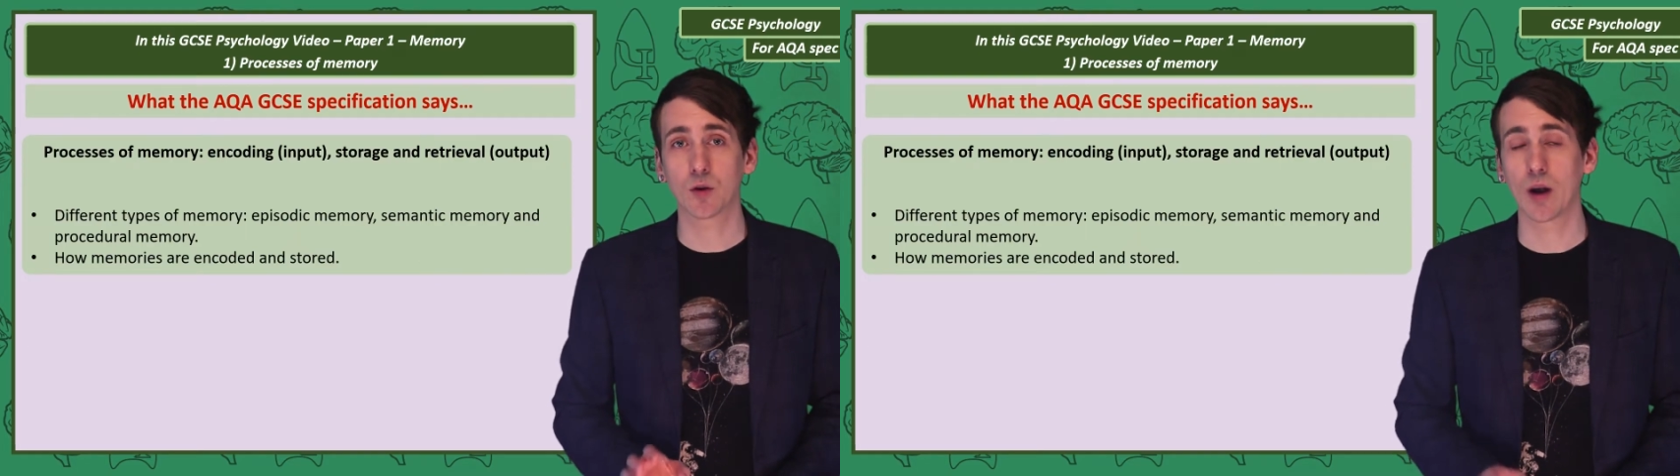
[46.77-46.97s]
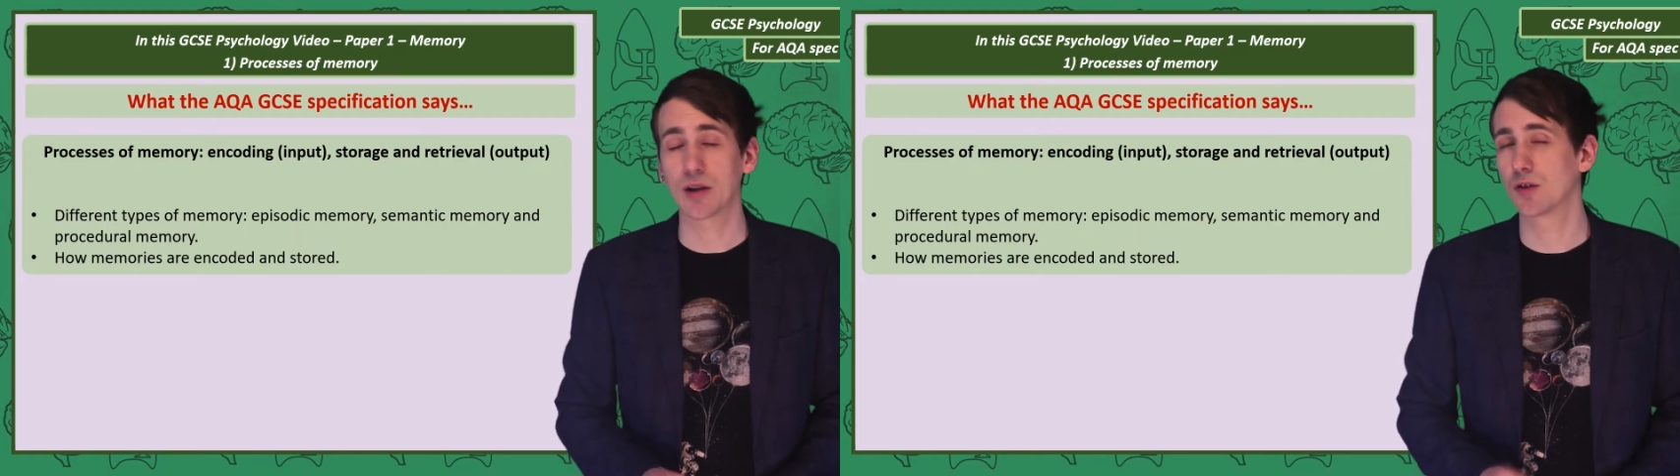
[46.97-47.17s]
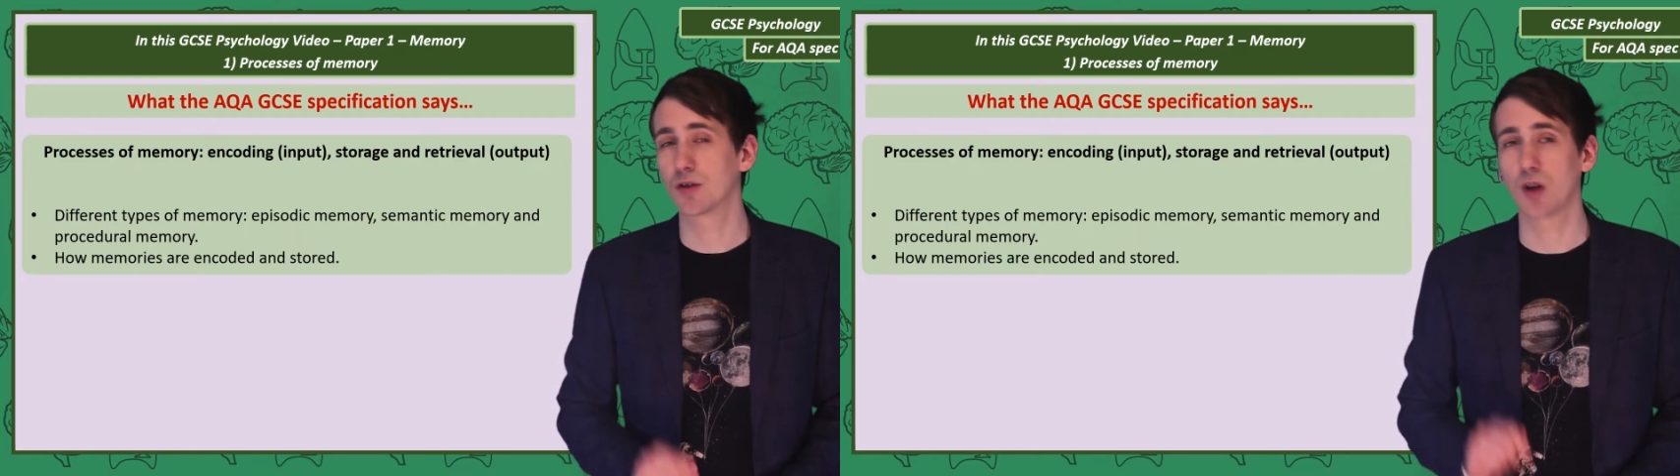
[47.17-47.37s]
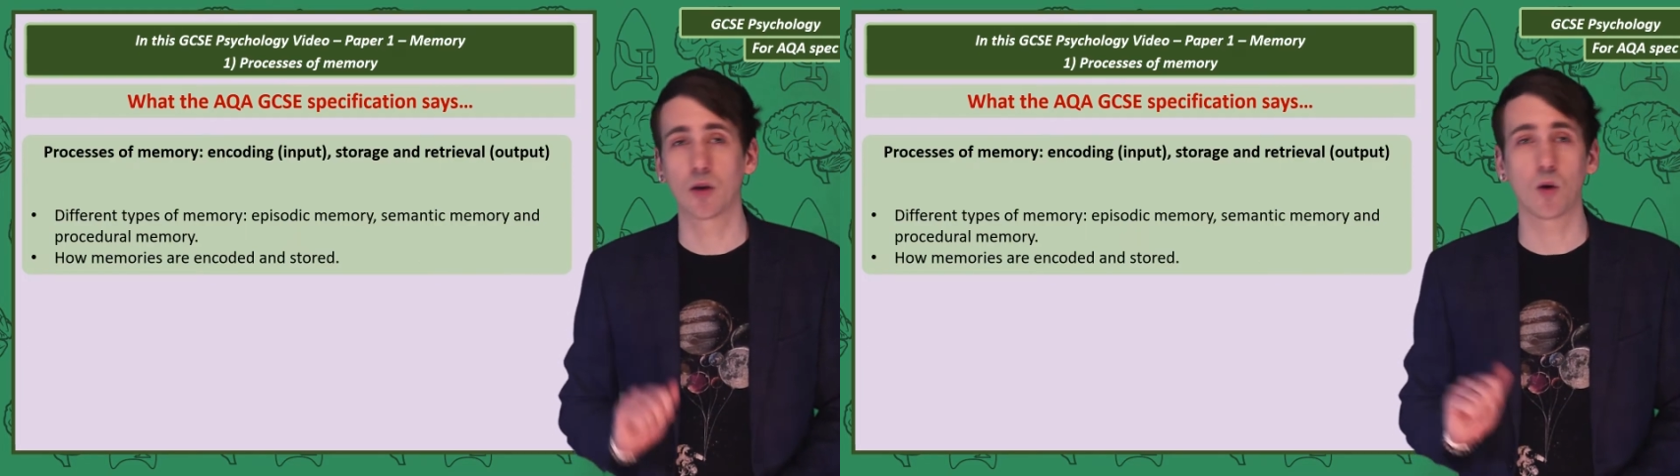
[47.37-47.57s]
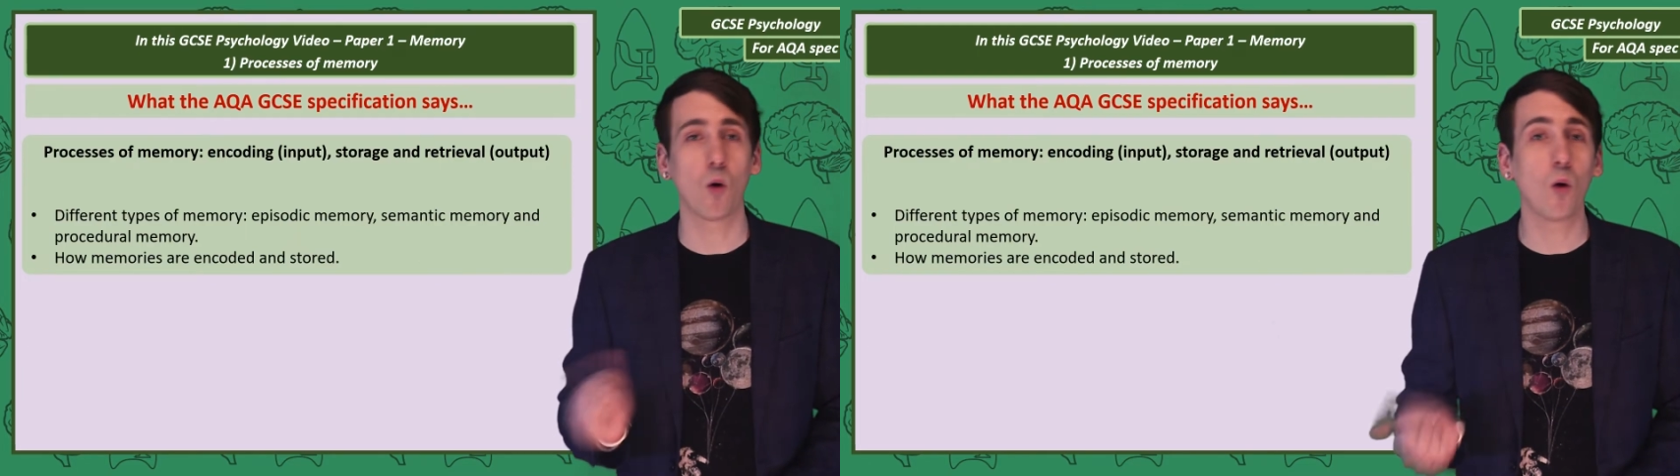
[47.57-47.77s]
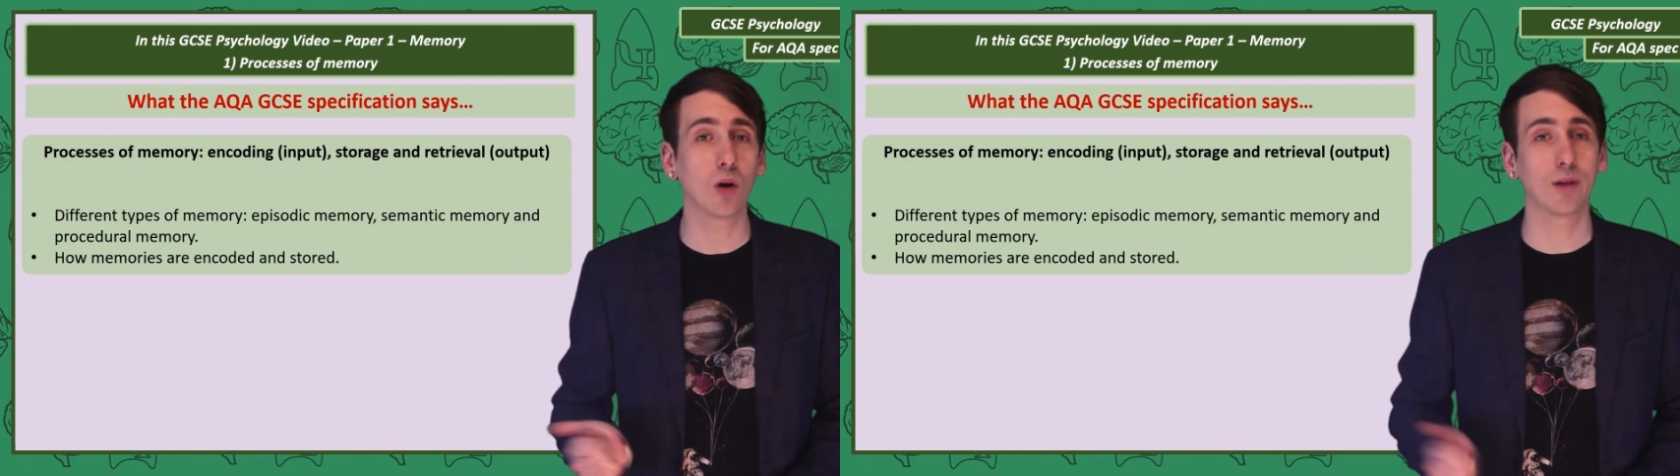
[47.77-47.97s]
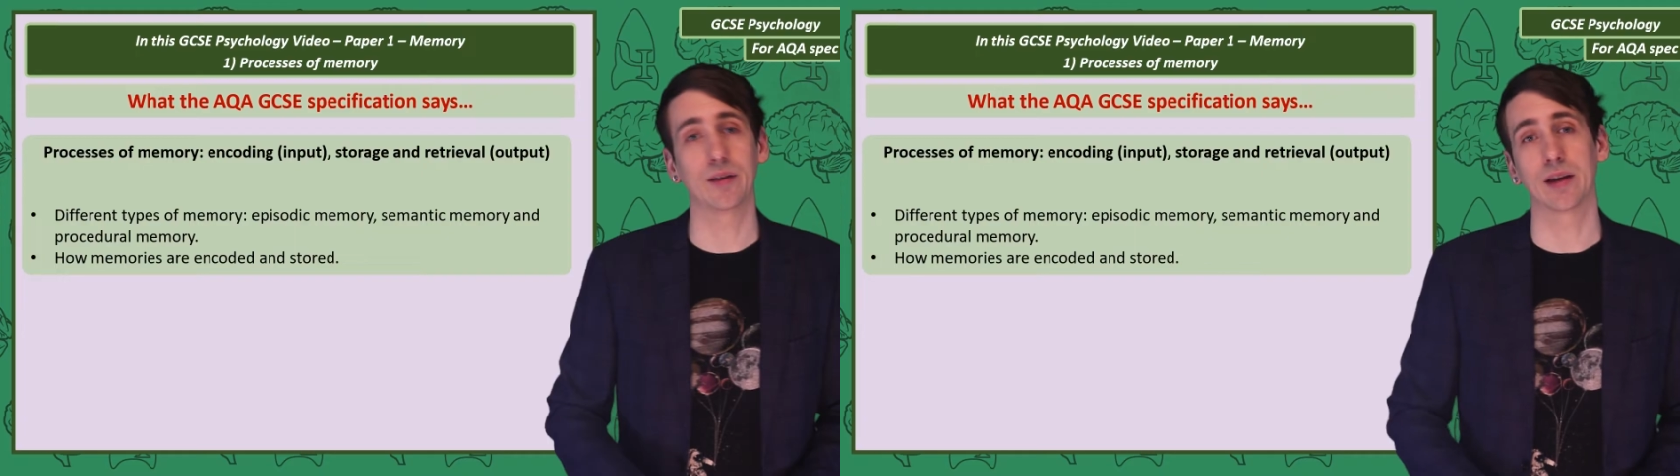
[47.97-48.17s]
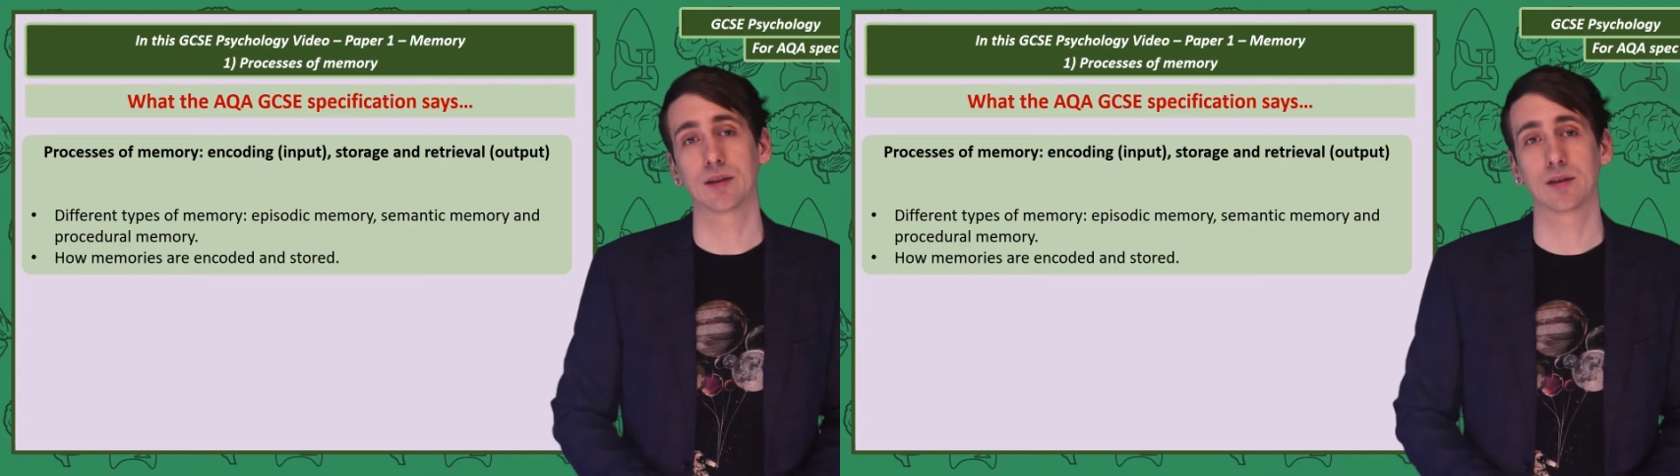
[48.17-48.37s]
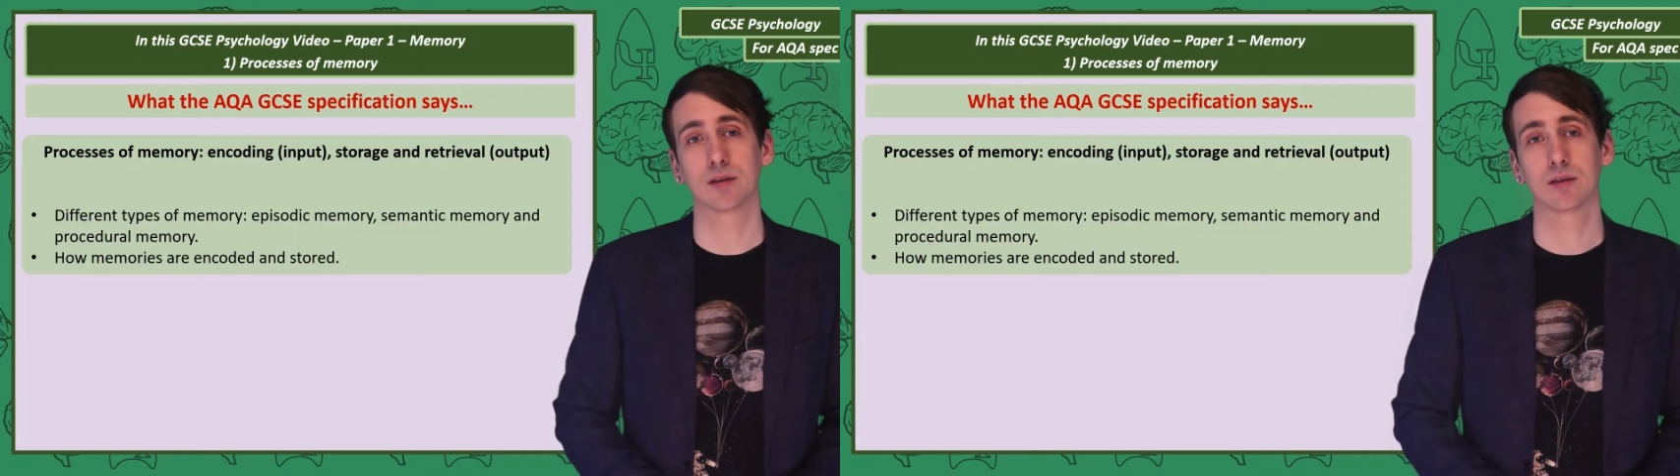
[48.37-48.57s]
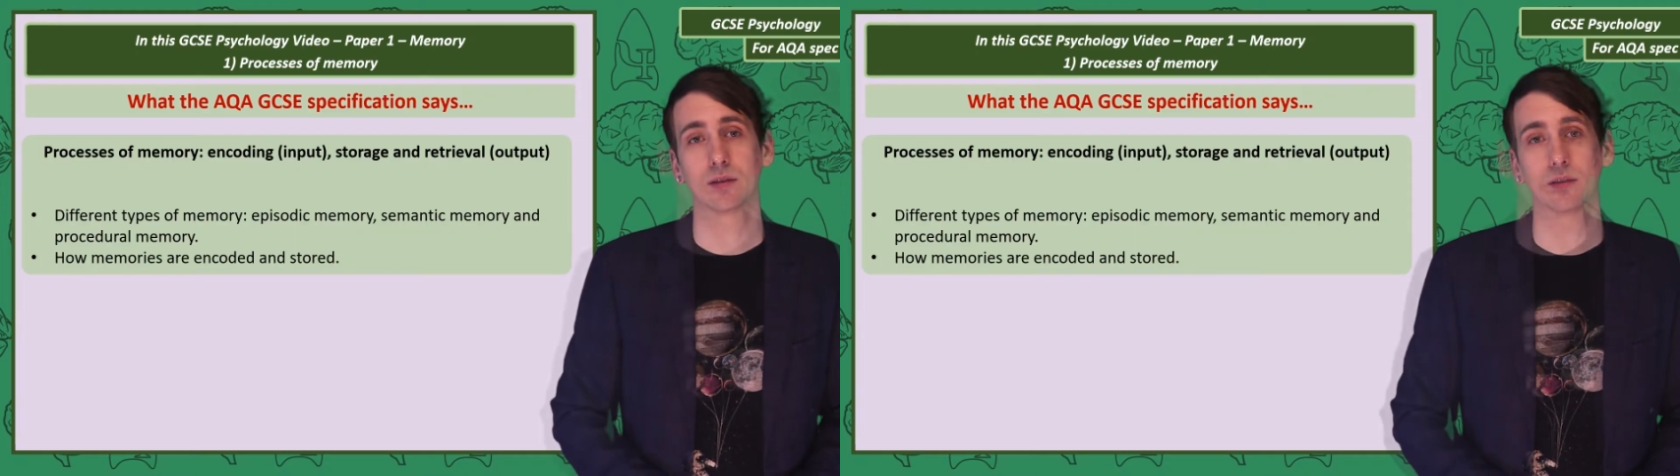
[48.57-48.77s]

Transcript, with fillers: questions on all of this.